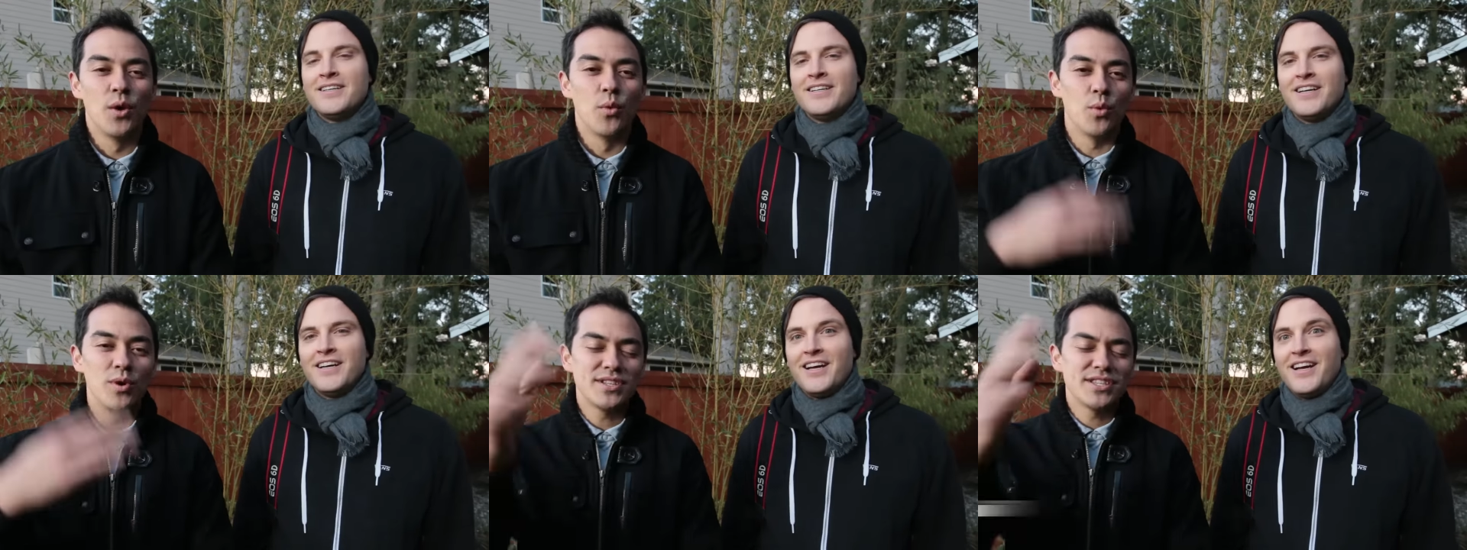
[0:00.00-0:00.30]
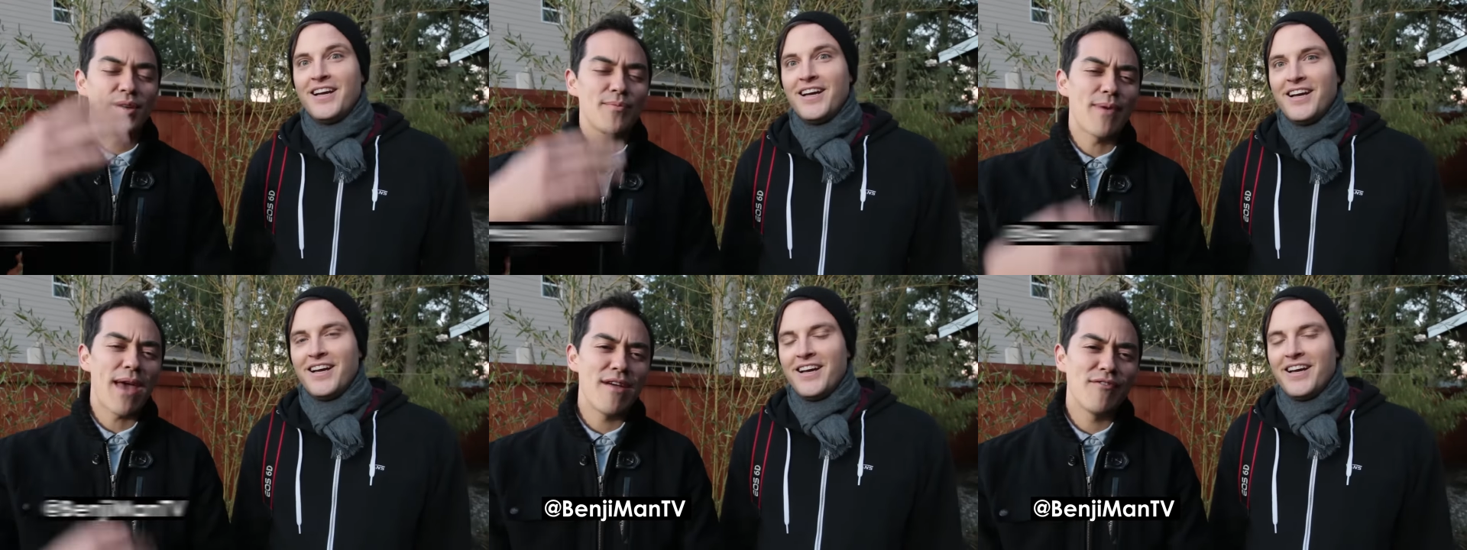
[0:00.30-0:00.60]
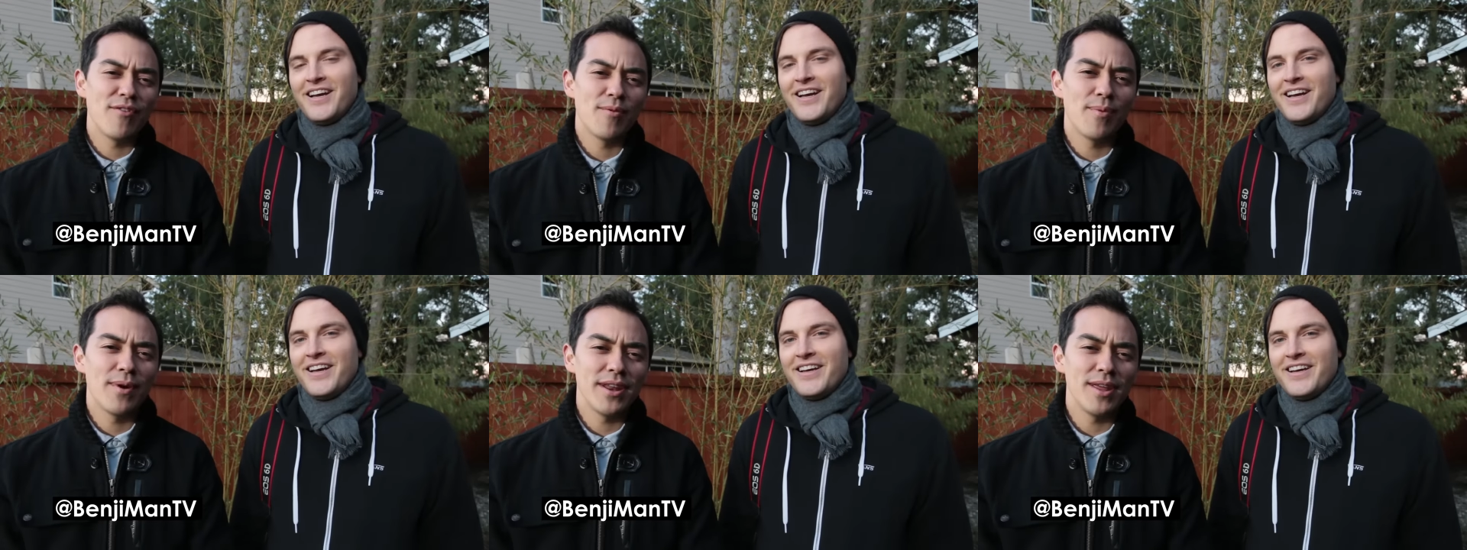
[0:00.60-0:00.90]
Speaker 1: What's up
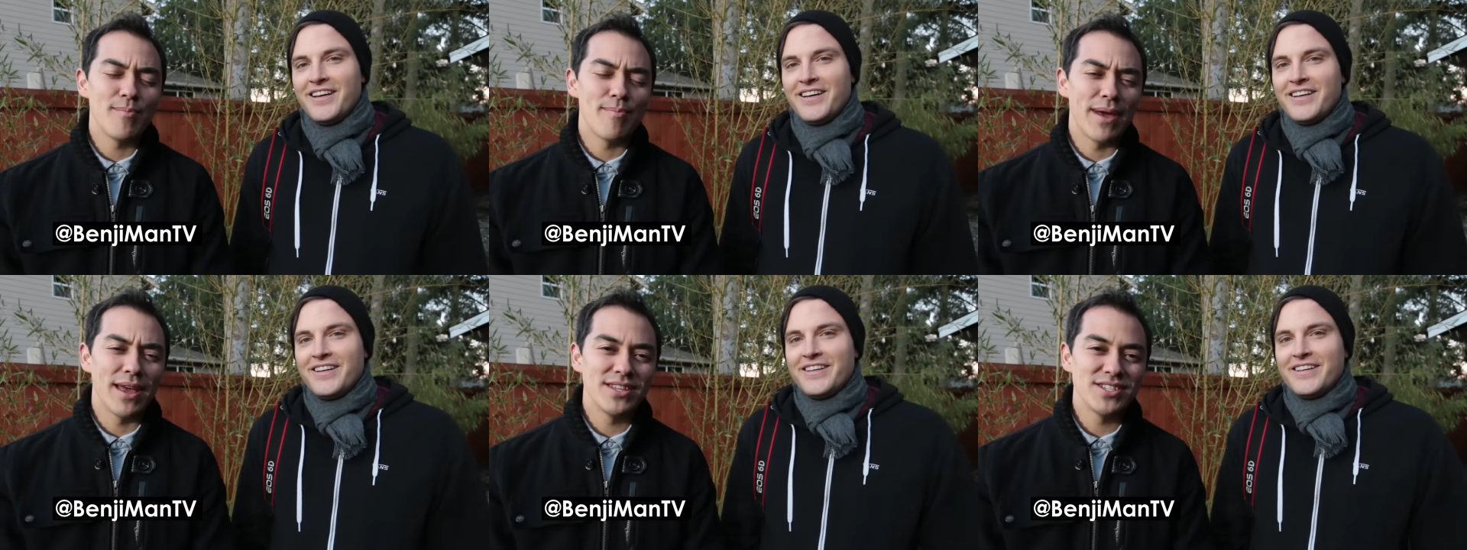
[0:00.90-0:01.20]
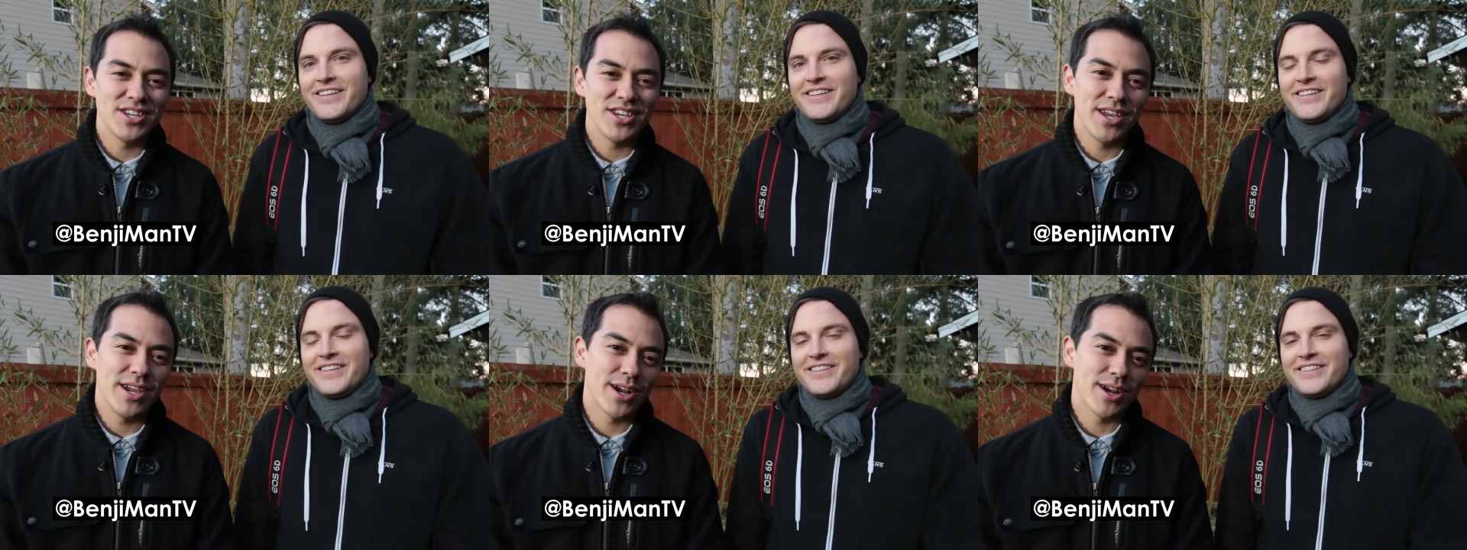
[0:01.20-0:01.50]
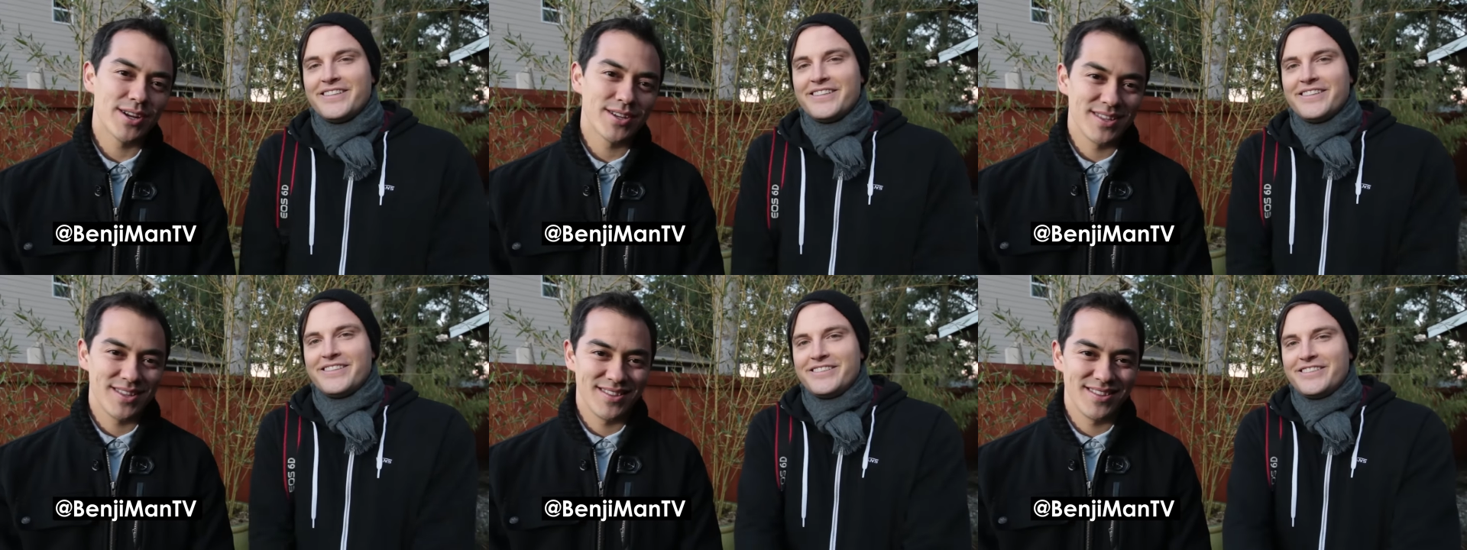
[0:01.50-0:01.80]
everybody, Benji
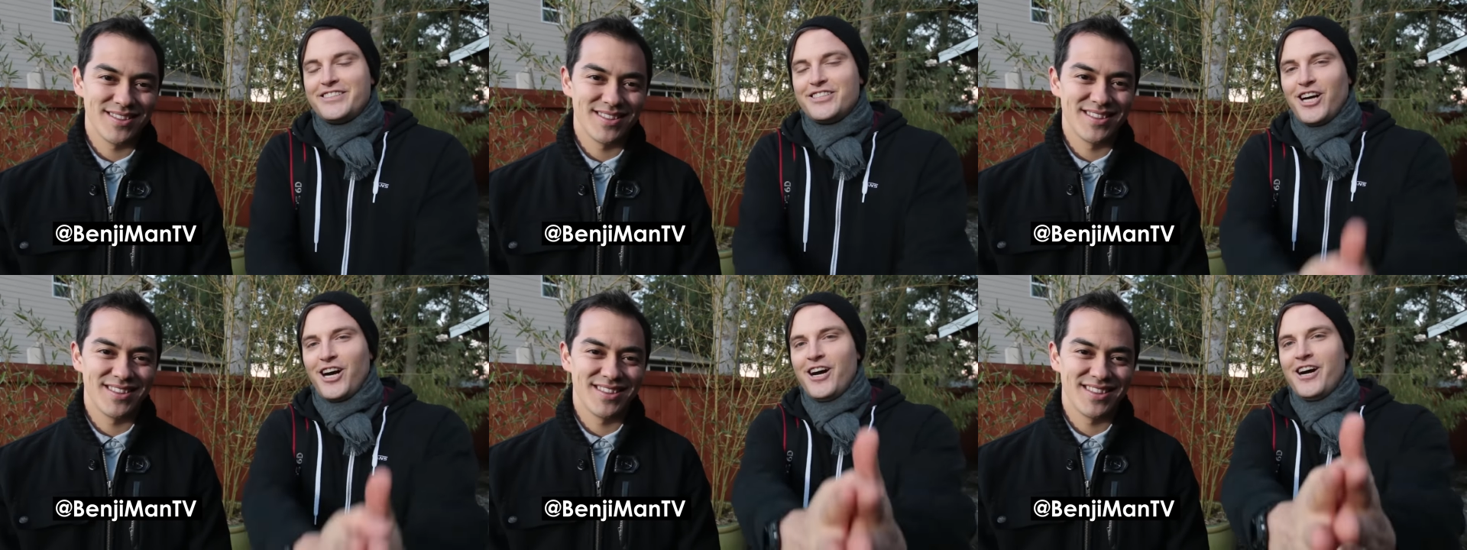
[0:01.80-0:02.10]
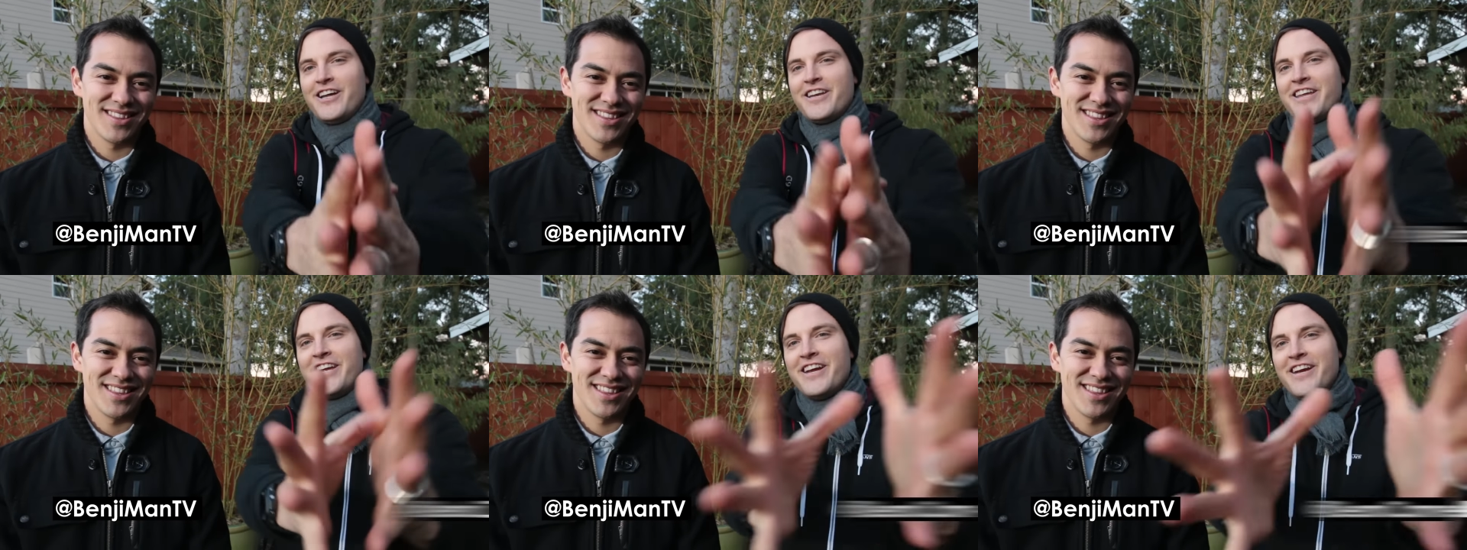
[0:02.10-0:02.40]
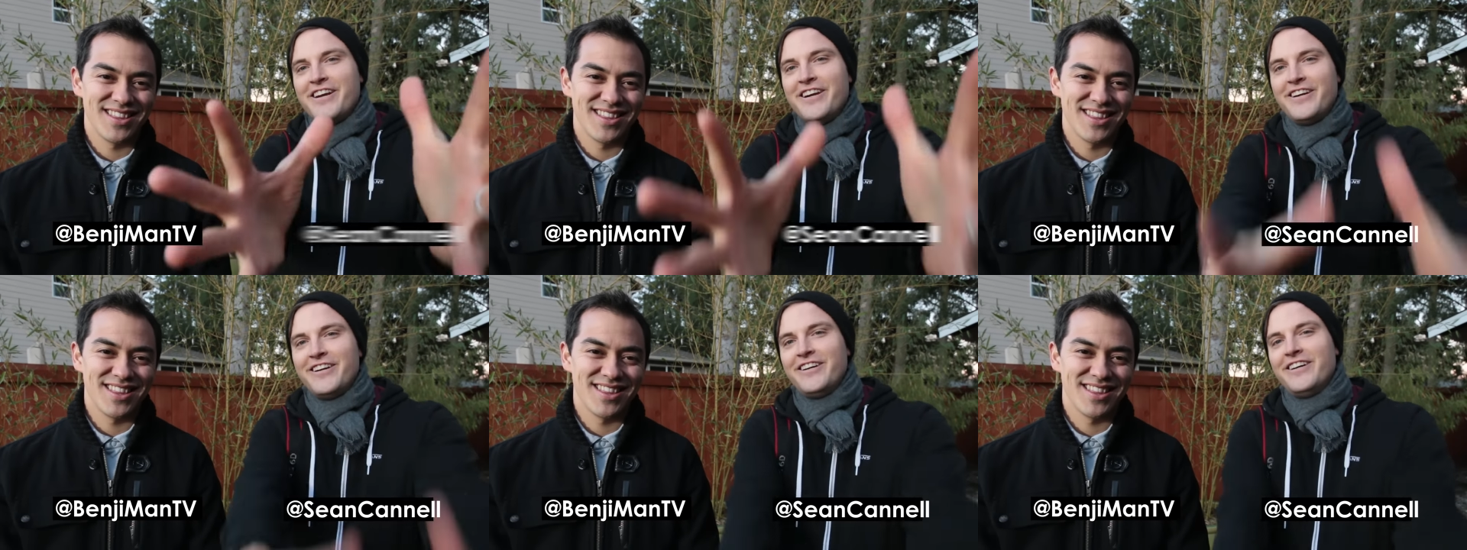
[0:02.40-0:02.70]
here. Sean
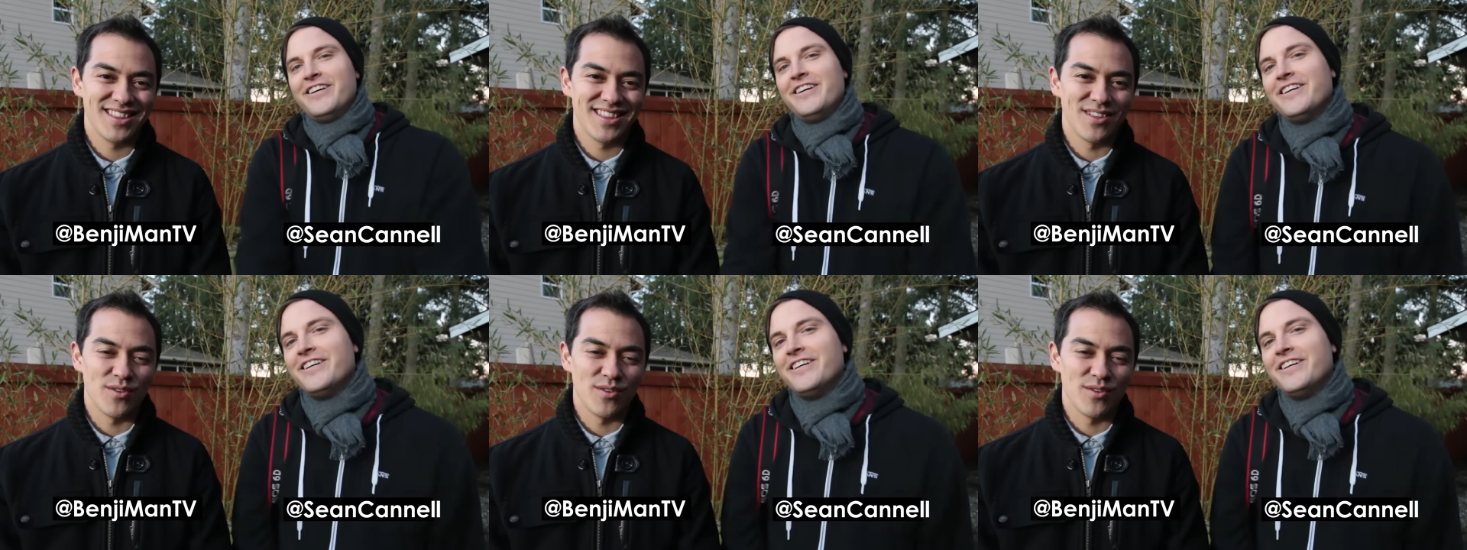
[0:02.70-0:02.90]
here.